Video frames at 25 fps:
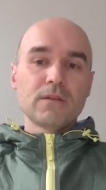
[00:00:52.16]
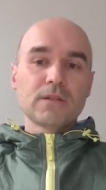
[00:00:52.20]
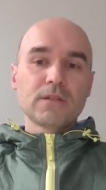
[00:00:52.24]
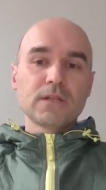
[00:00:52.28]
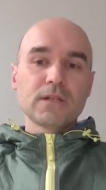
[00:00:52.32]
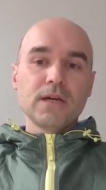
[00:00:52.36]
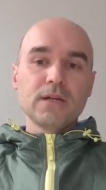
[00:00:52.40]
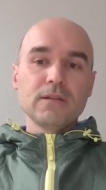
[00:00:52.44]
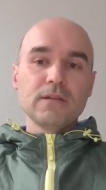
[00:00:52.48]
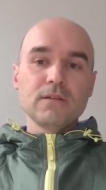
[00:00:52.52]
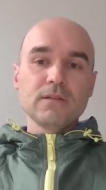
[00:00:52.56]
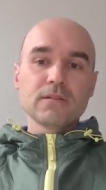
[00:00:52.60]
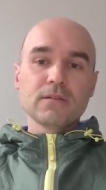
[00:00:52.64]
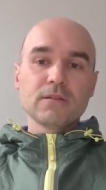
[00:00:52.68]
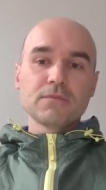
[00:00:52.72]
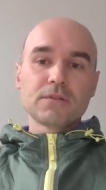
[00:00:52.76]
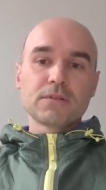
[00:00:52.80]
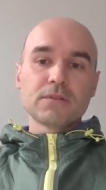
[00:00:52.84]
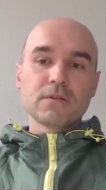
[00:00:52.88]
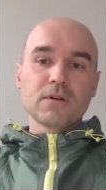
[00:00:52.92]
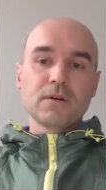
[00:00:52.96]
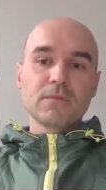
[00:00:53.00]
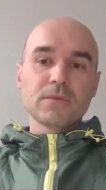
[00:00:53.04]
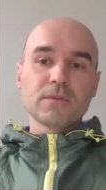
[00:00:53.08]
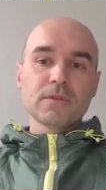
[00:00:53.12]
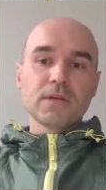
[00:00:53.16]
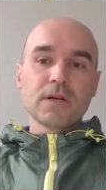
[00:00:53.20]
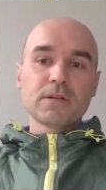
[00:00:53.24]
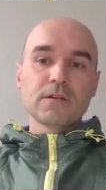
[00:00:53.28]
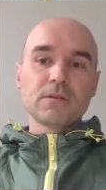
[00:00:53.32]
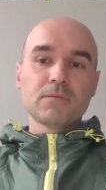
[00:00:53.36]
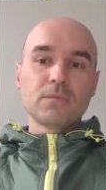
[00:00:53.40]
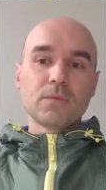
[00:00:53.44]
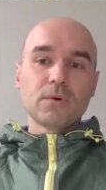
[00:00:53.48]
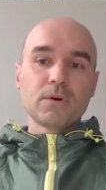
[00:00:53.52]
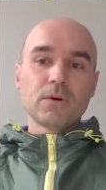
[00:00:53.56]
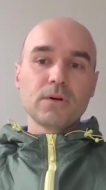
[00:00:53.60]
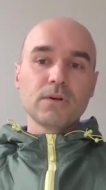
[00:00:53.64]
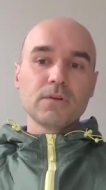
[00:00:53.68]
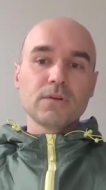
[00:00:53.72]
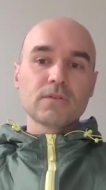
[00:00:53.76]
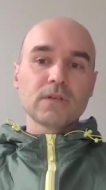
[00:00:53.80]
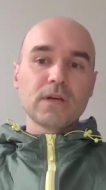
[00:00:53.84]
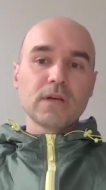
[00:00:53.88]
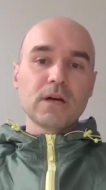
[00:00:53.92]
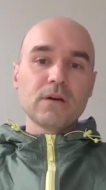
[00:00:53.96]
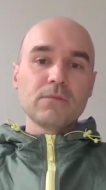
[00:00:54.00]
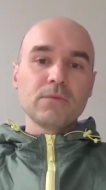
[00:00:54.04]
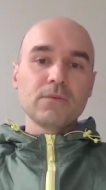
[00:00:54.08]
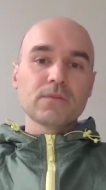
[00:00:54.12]
The titles of the top-cited
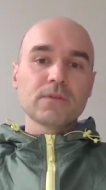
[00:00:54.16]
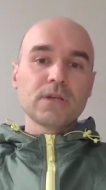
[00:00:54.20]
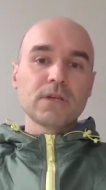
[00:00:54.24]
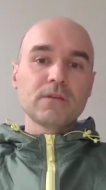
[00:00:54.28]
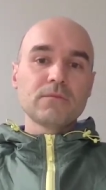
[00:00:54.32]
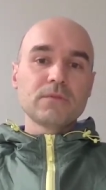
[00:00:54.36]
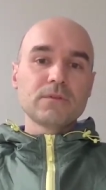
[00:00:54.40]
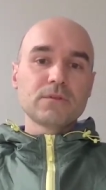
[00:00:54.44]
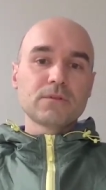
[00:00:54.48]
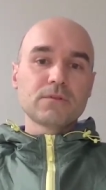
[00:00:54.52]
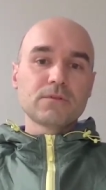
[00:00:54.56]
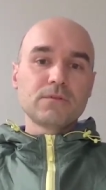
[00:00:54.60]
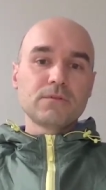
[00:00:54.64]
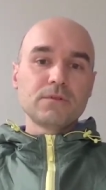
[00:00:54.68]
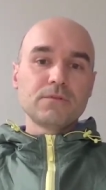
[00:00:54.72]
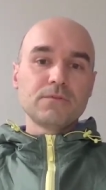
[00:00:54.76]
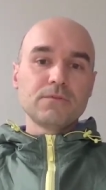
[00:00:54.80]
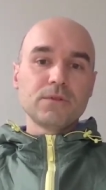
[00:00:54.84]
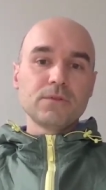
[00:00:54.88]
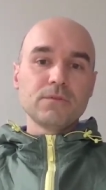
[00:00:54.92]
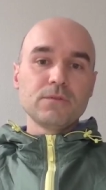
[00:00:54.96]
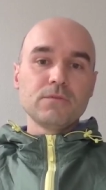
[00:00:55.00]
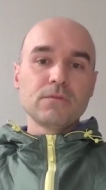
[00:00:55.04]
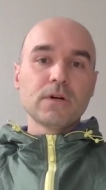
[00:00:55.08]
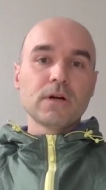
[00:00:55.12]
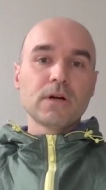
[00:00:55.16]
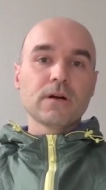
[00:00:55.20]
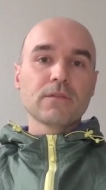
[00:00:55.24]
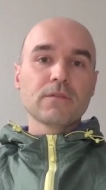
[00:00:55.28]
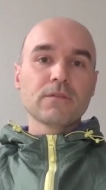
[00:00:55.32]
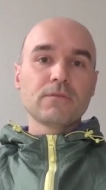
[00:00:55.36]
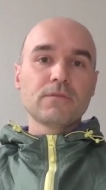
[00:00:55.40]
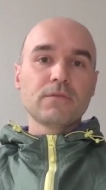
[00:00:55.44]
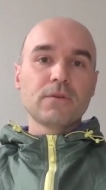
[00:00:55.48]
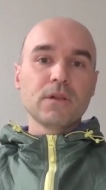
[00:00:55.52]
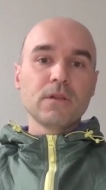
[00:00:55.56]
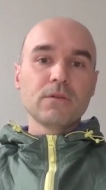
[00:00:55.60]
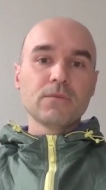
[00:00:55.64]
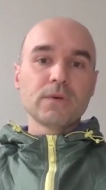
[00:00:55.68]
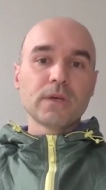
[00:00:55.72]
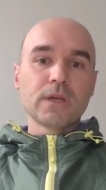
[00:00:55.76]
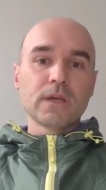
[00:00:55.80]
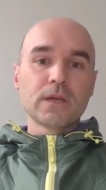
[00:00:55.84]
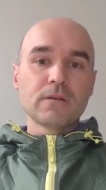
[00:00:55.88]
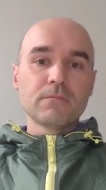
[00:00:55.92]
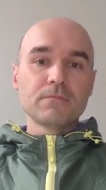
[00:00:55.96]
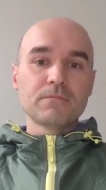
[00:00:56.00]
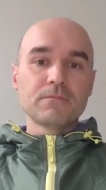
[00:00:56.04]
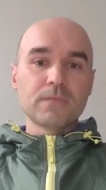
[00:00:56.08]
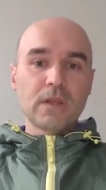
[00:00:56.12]
works I was able to review are the
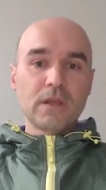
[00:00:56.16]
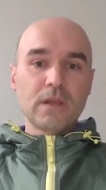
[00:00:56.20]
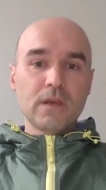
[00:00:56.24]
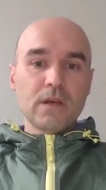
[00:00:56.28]
following: